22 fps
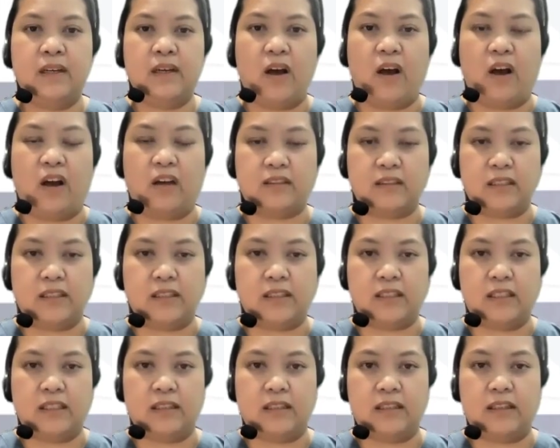
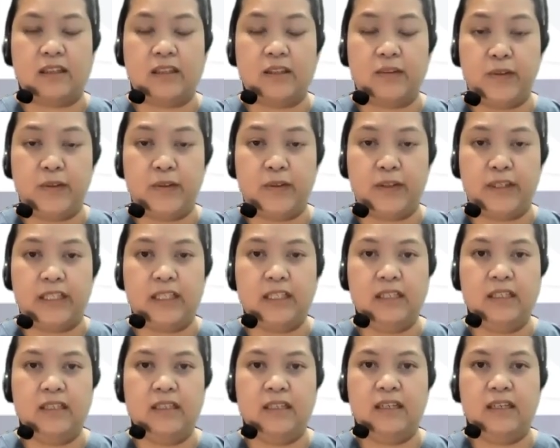Oxygen
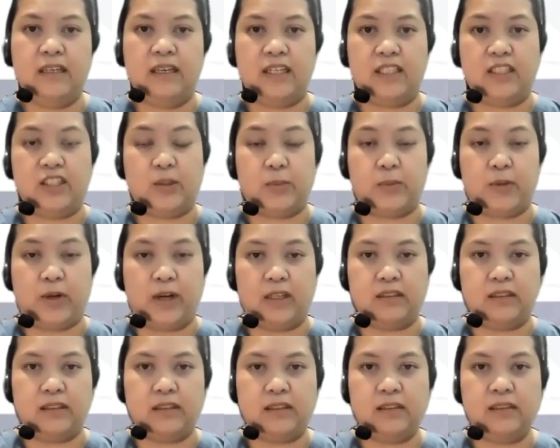delivery is the
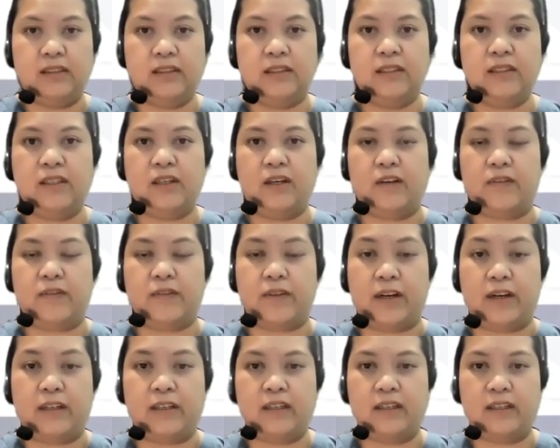product of
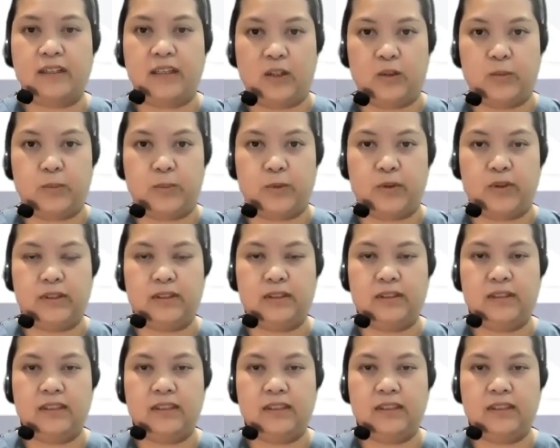cardiac output